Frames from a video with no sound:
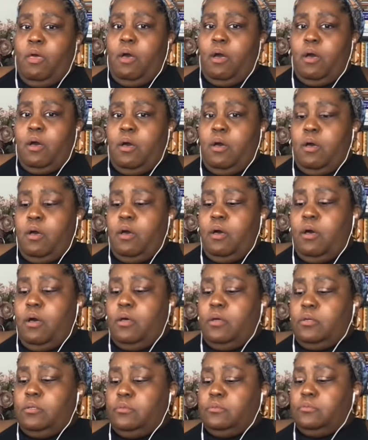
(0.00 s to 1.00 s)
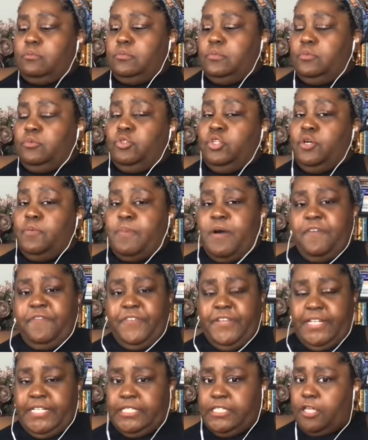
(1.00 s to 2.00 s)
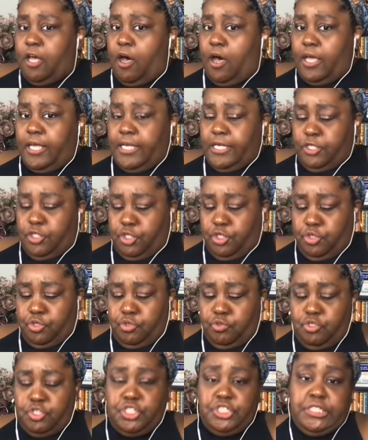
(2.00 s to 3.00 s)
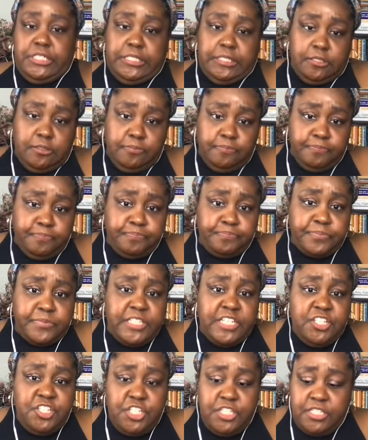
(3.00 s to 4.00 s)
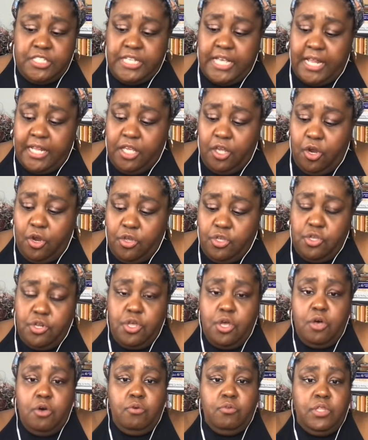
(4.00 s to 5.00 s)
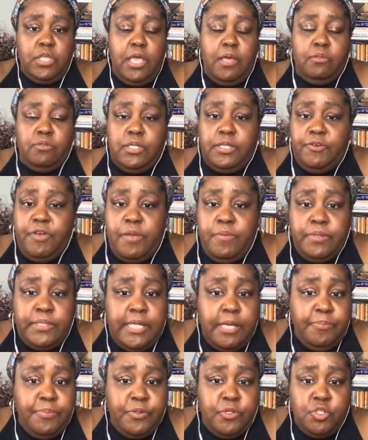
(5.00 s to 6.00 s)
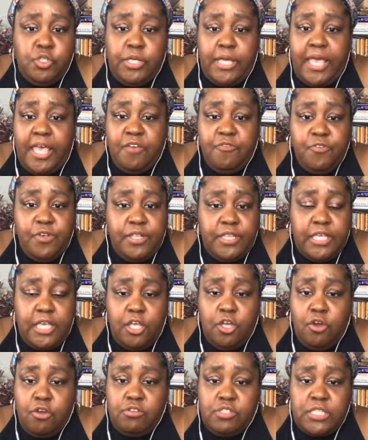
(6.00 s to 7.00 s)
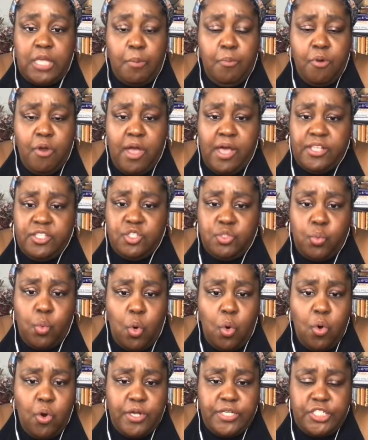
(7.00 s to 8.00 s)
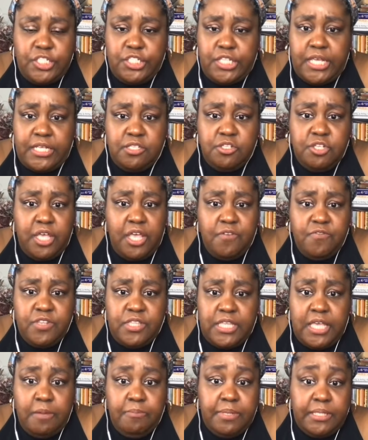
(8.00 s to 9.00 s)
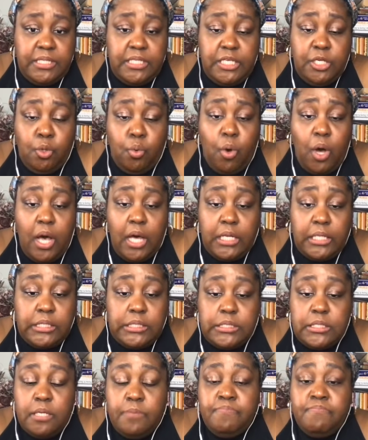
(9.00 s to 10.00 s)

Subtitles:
Lil Muffin is talking to Jill, and she's telling her, the label took everything, her samurai sword, they took everything but the iguanas.